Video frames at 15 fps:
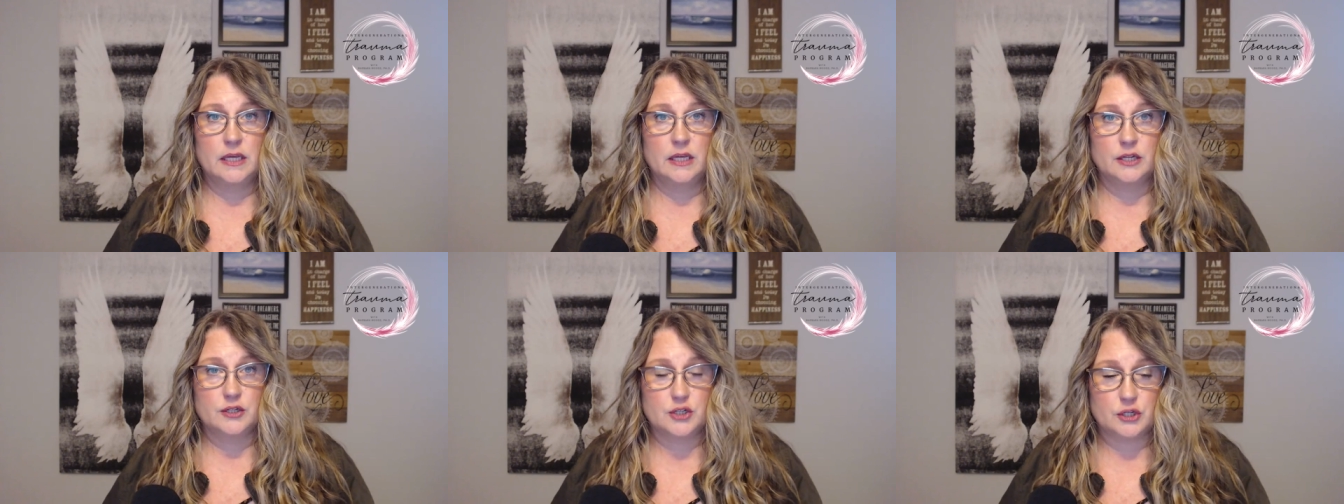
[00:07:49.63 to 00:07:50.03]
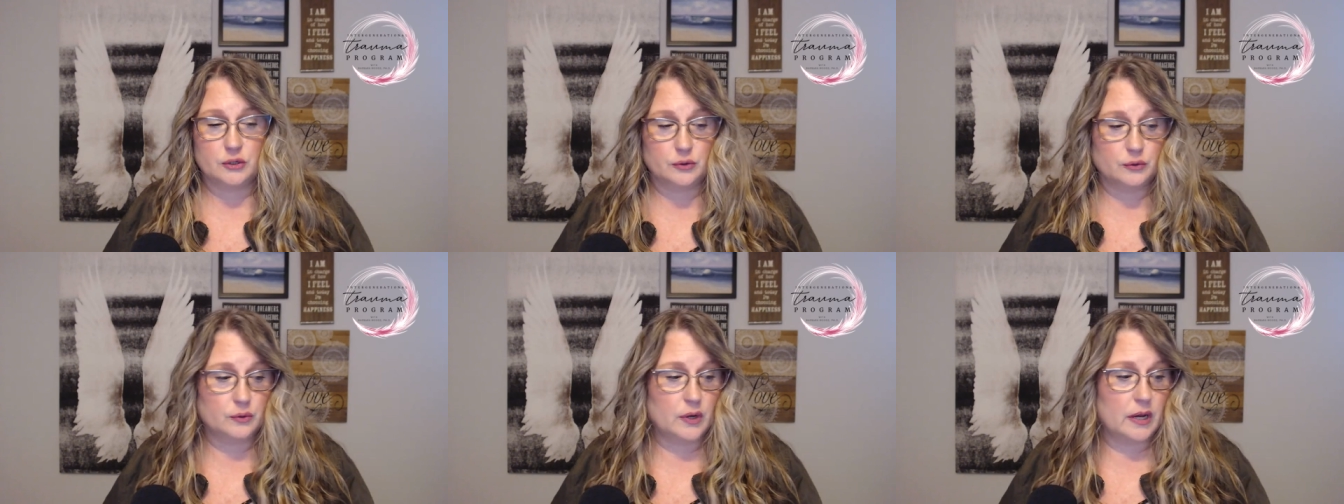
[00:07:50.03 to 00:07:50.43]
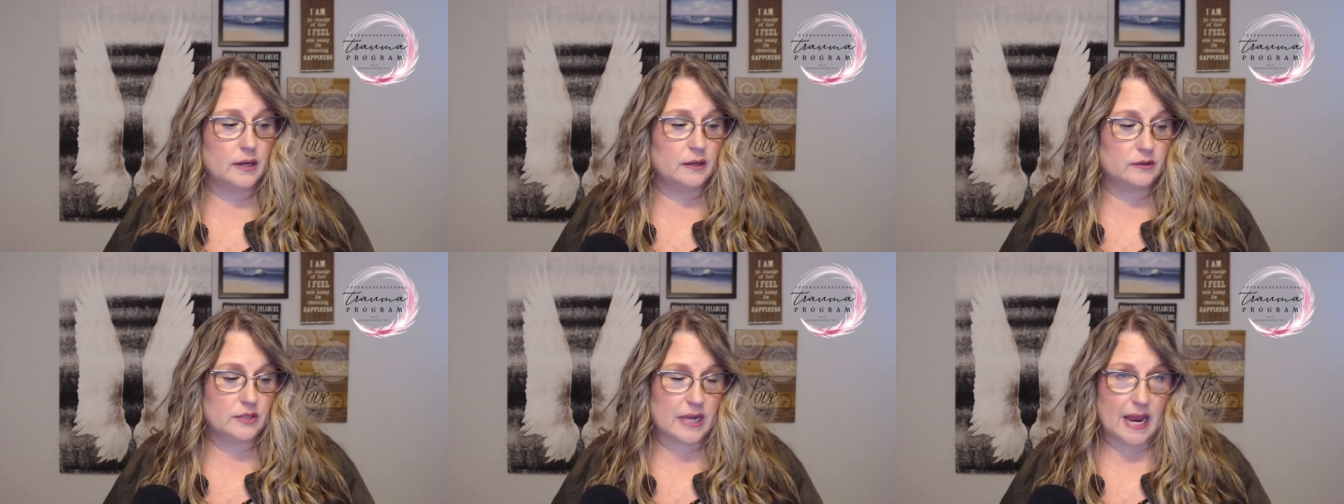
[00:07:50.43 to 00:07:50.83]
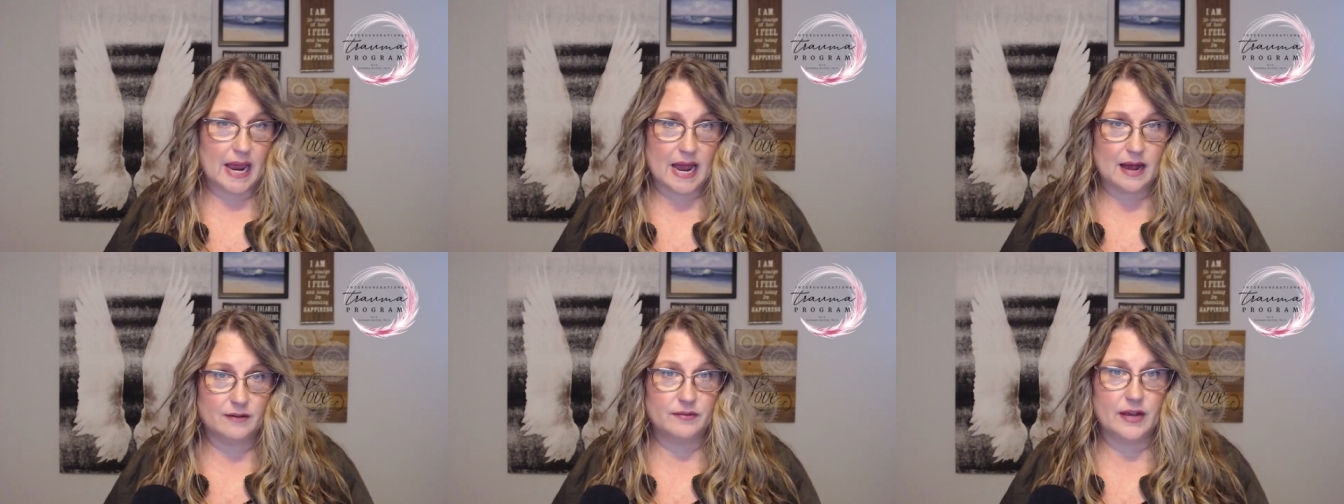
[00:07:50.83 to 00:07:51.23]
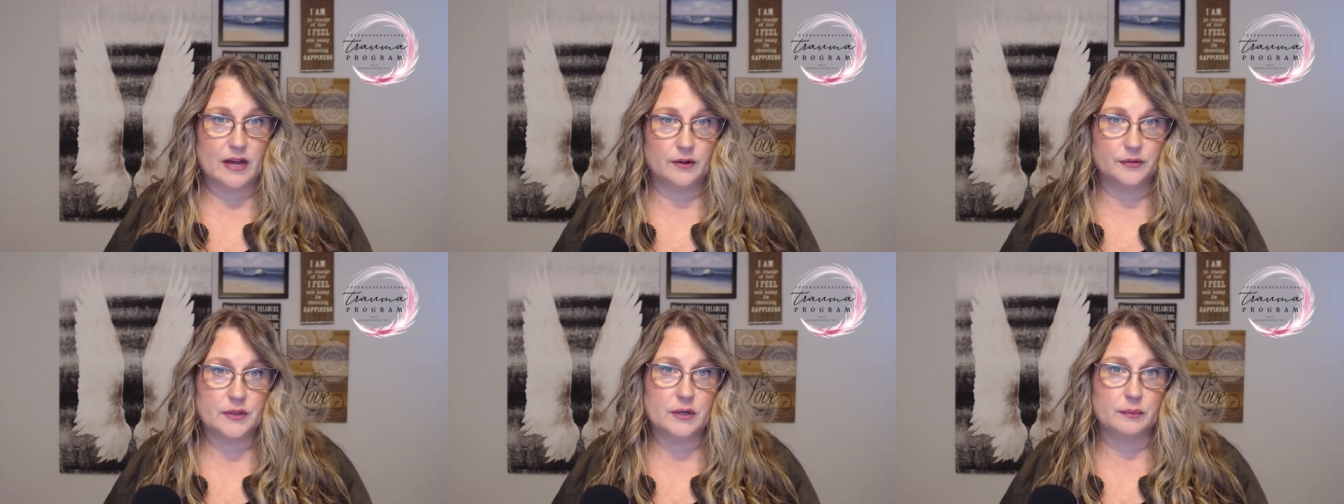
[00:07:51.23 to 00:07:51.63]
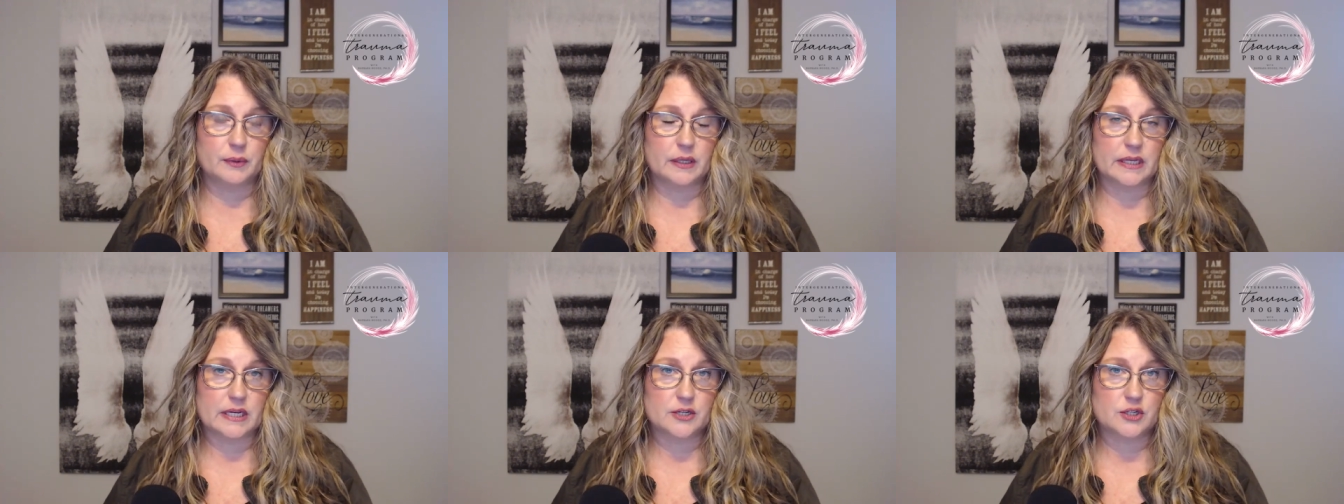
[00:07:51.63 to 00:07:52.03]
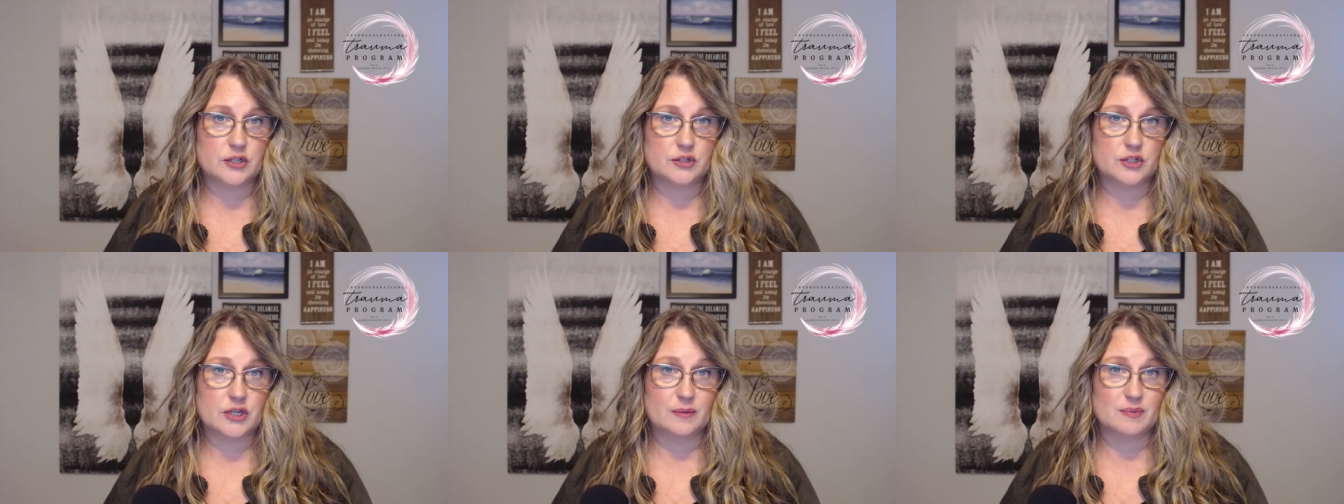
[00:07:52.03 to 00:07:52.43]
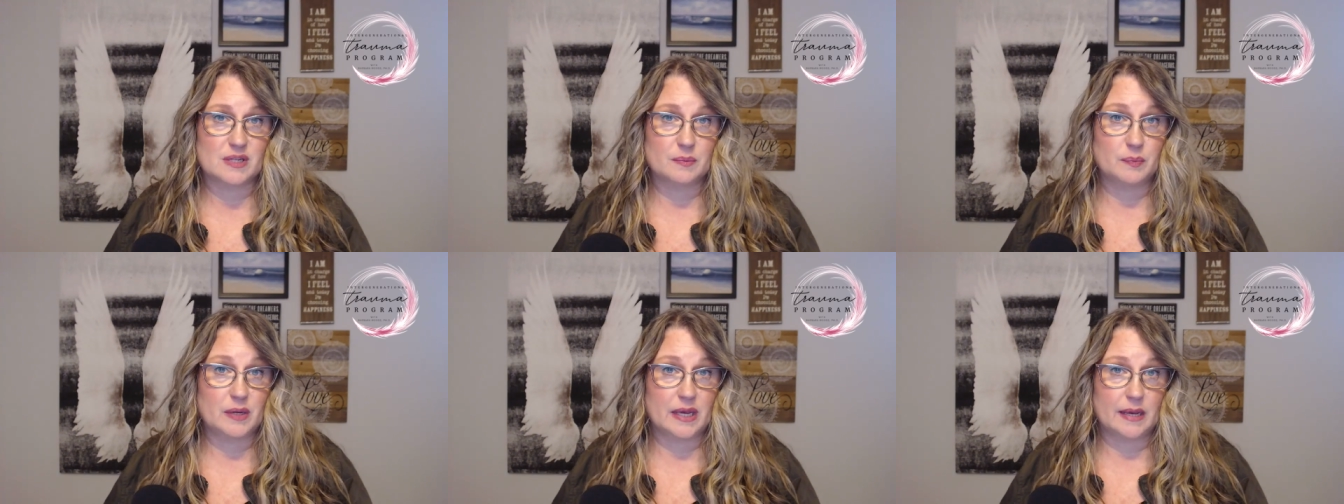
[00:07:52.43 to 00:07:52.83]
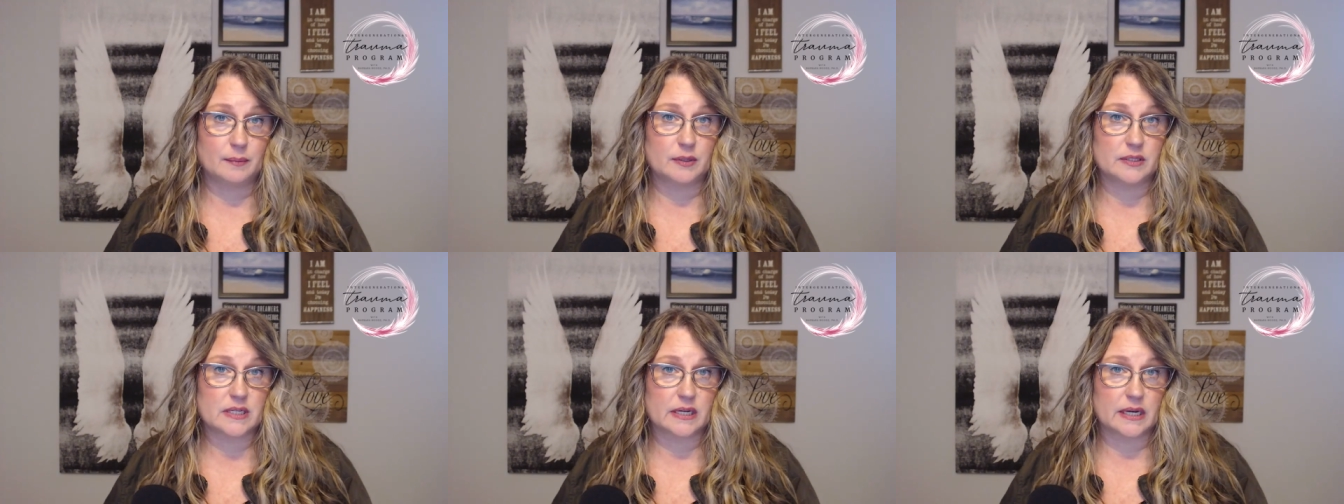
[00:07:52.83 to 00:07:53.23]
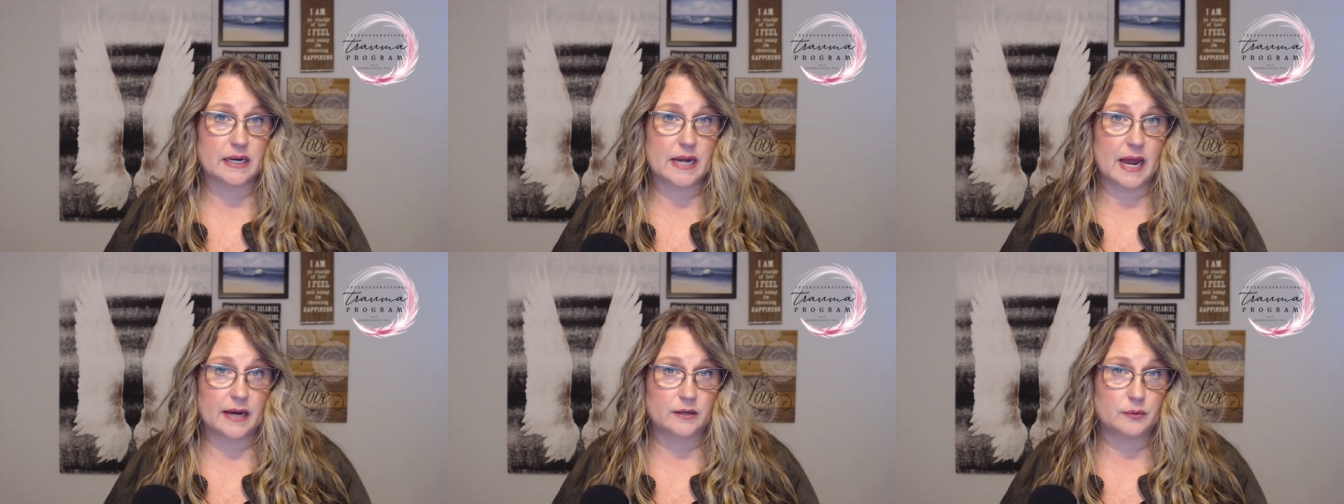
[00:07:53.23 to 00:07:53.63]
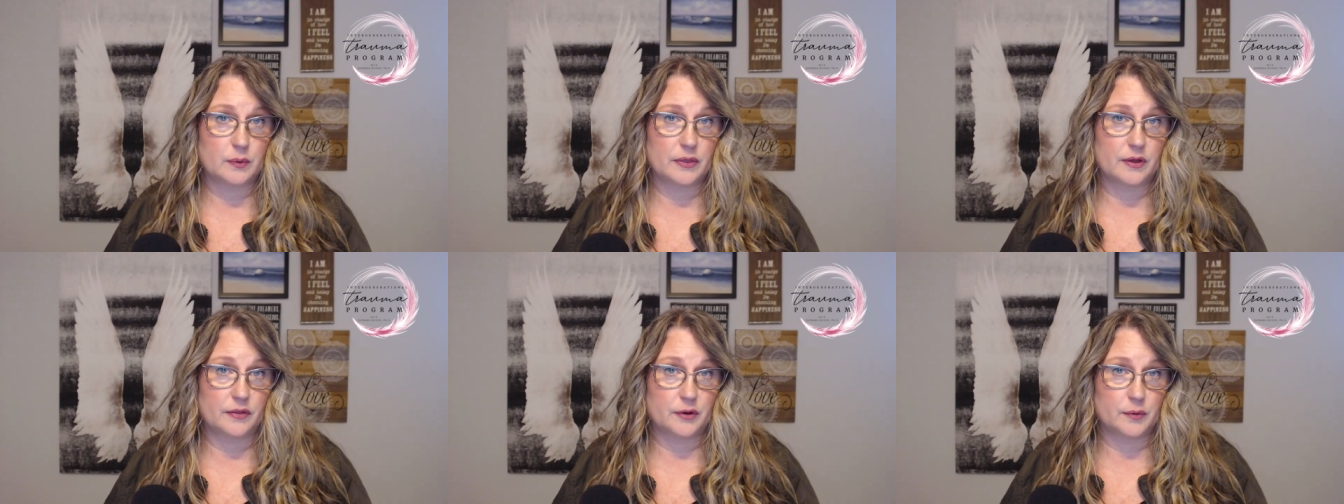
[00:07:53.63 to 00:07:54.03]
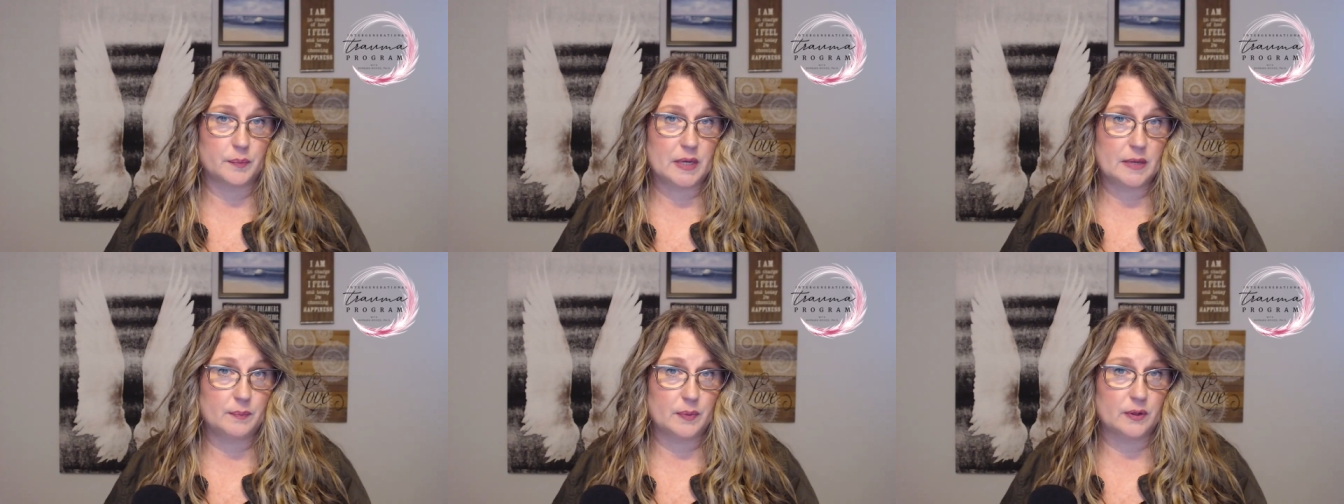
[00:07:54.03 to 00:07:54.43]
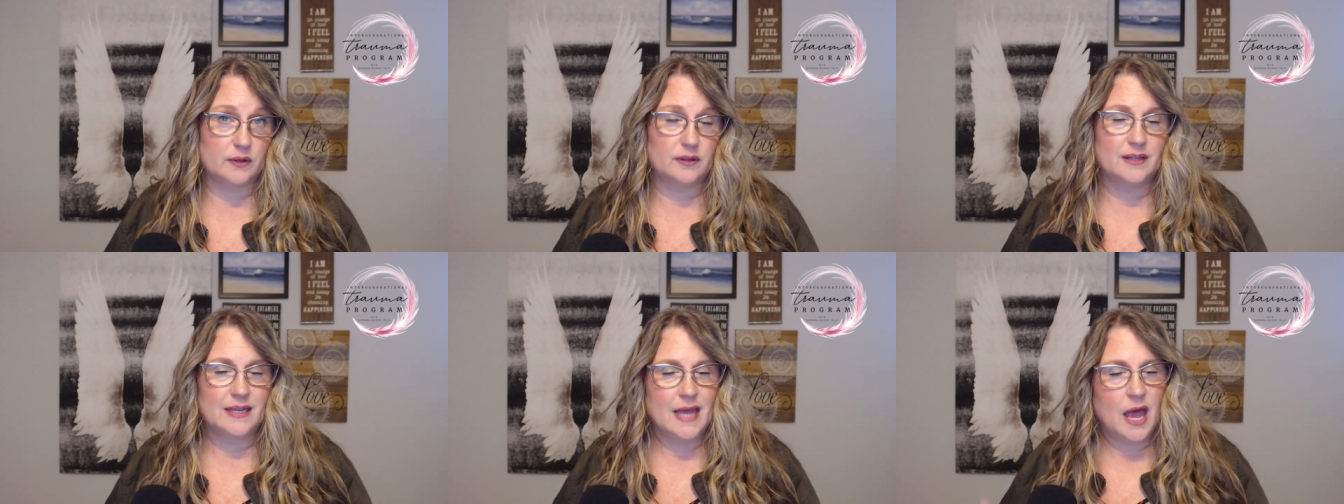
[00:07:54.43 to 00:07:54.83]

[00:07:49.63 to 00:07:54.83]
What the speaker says: to have healthy relationships and be able to connect with other people,